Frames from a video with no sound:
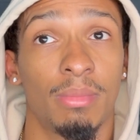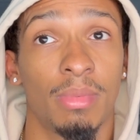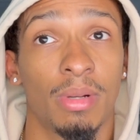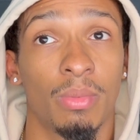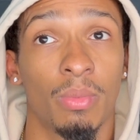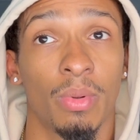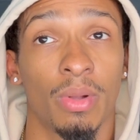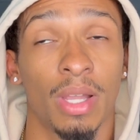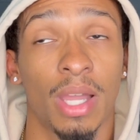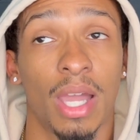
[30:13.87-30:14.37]

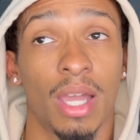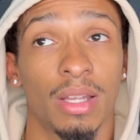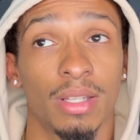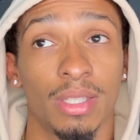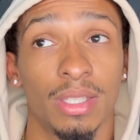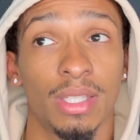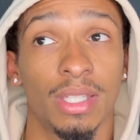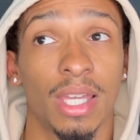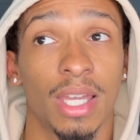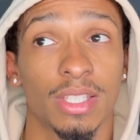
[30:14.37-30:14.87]
where how
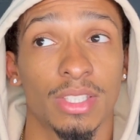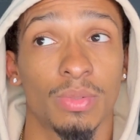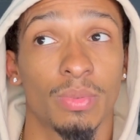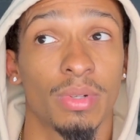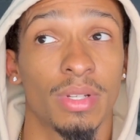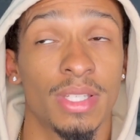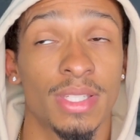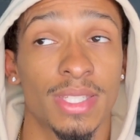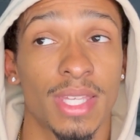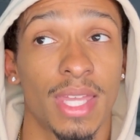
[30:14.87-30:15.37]
he got to where
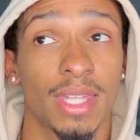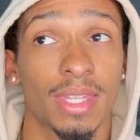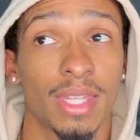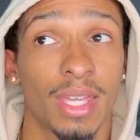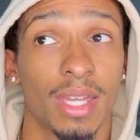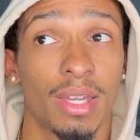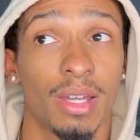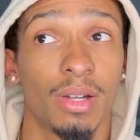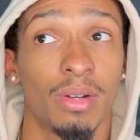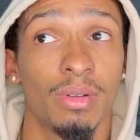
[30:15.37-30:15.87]
he's at
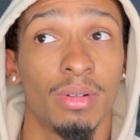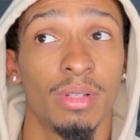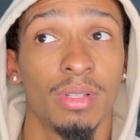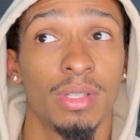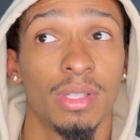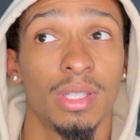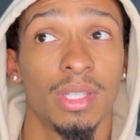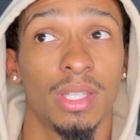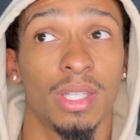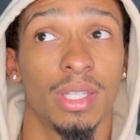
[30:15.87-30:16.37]
now,
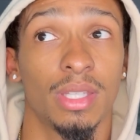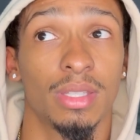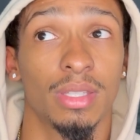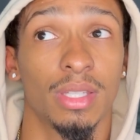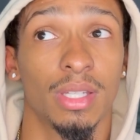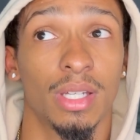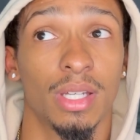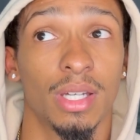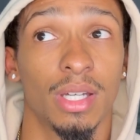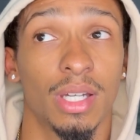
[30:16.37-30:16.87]
and
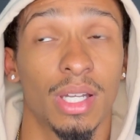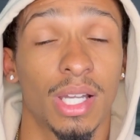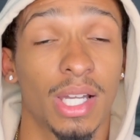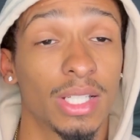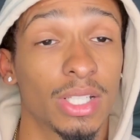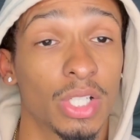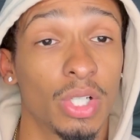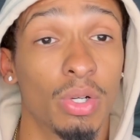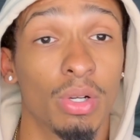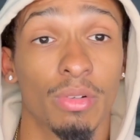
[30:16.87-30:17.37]
kind
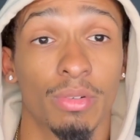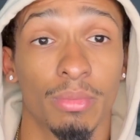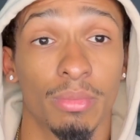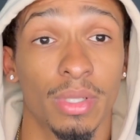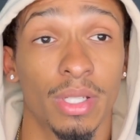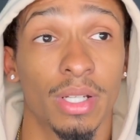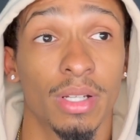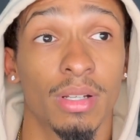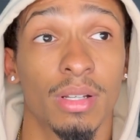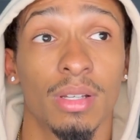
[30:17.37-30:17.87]
of going from
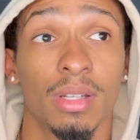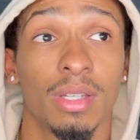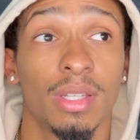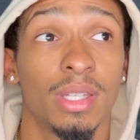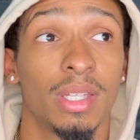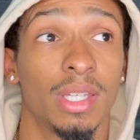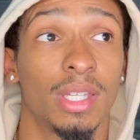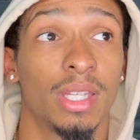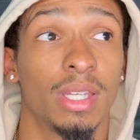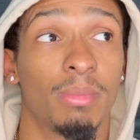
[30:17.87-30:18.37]
there.
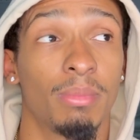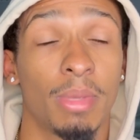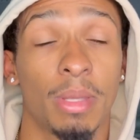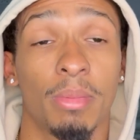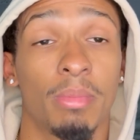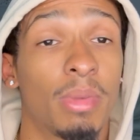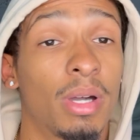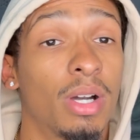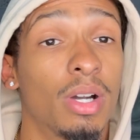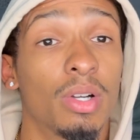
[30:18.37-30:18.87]
And maybe
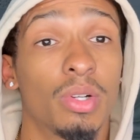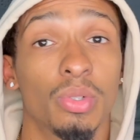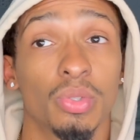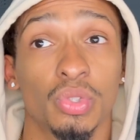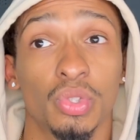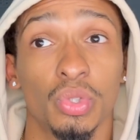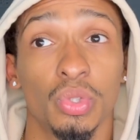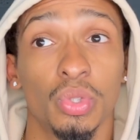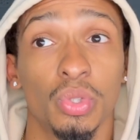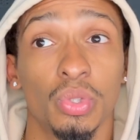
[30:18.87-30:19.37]
my uncle
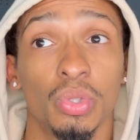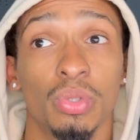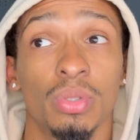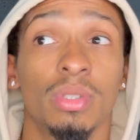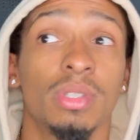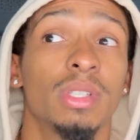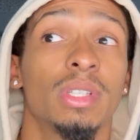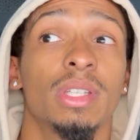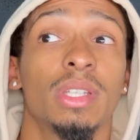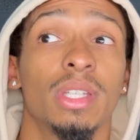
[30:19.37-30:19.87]
too,
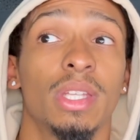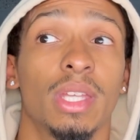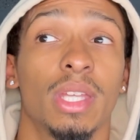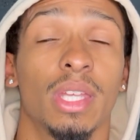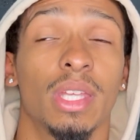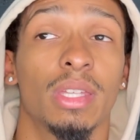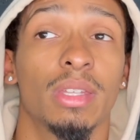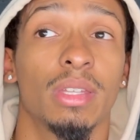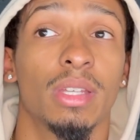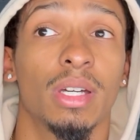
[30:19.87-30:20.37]

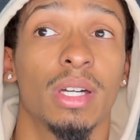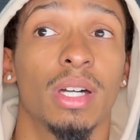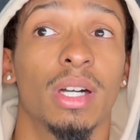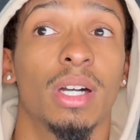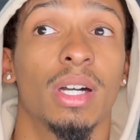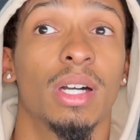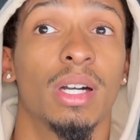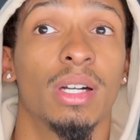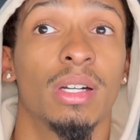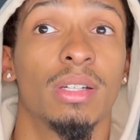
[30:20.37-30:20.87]
and
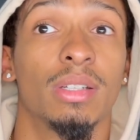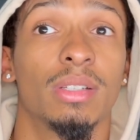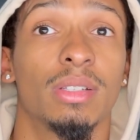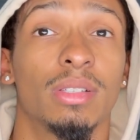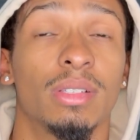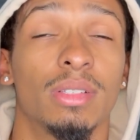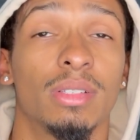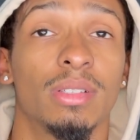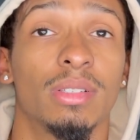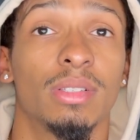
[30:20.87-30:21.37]
I
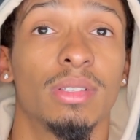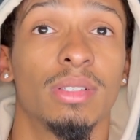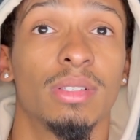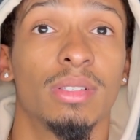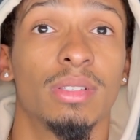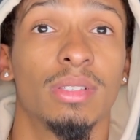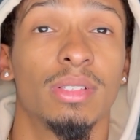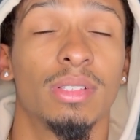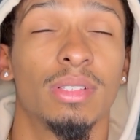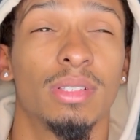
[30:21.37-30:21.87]

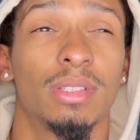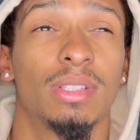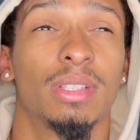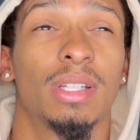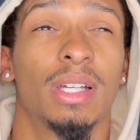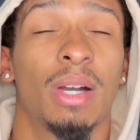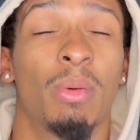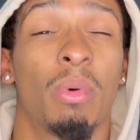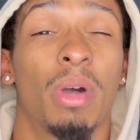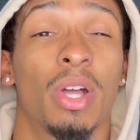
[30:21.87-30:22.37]

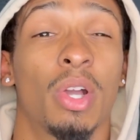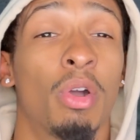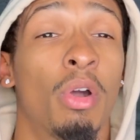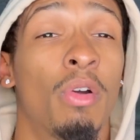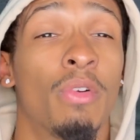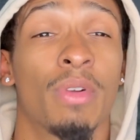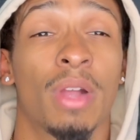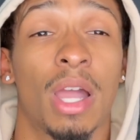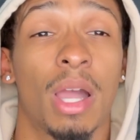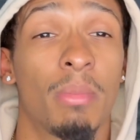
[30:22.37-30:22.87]
want to go
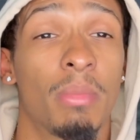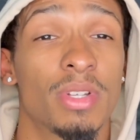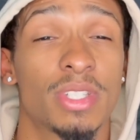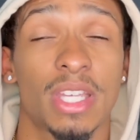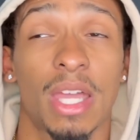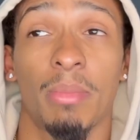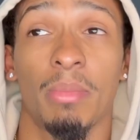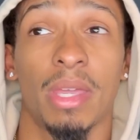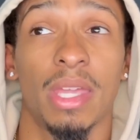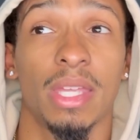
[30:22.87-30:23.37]
over how much
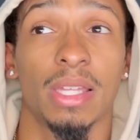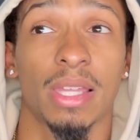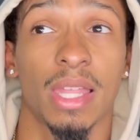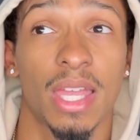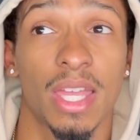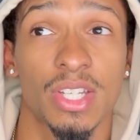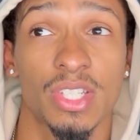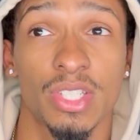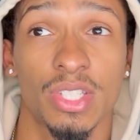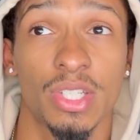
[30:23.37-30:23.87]
I made
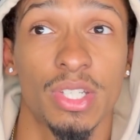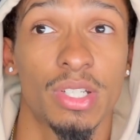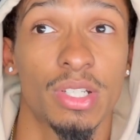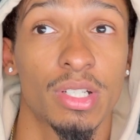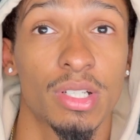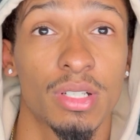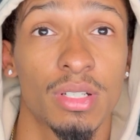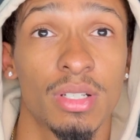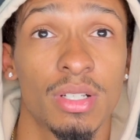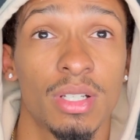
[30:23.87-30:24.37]
last
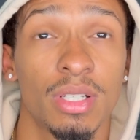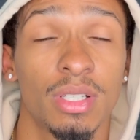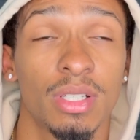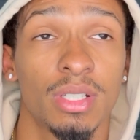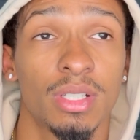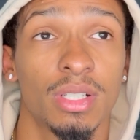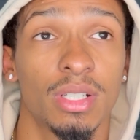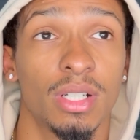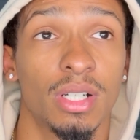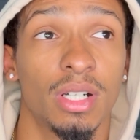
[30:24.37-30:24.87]
year.
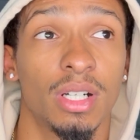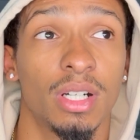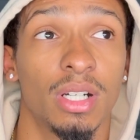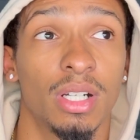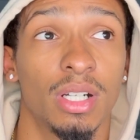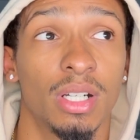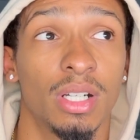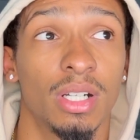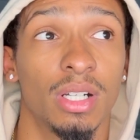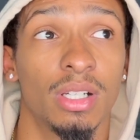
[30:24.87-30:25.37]

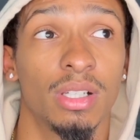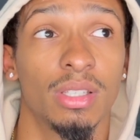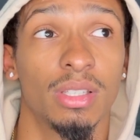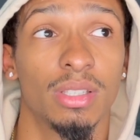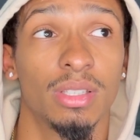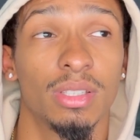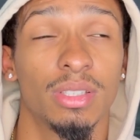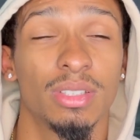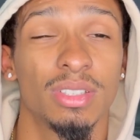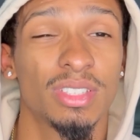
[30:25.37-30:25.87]

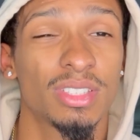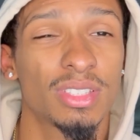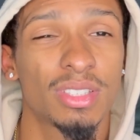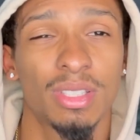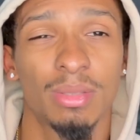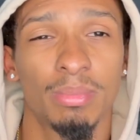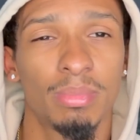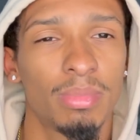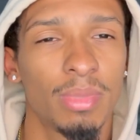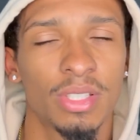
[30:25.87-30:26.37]
There's
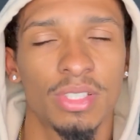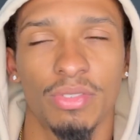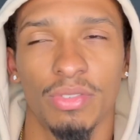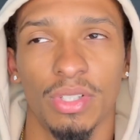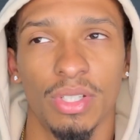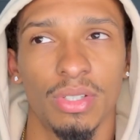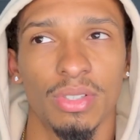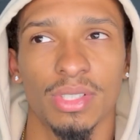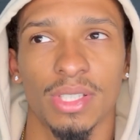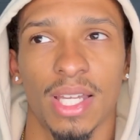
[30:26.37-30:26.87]
a bunch of
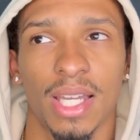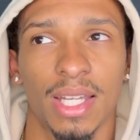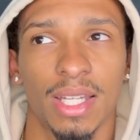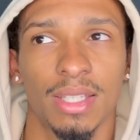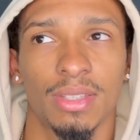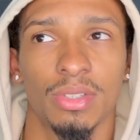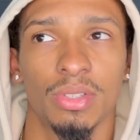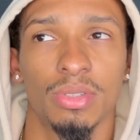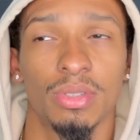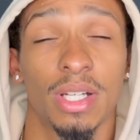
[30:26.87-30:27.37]
videos I
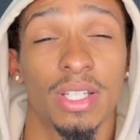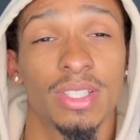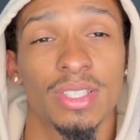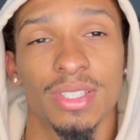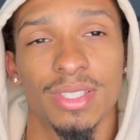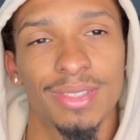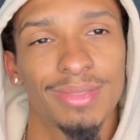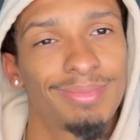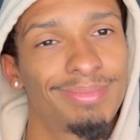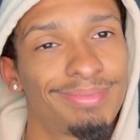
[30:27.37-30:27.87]
gotta do. I
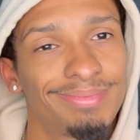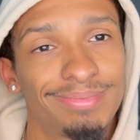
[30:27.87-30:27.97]
just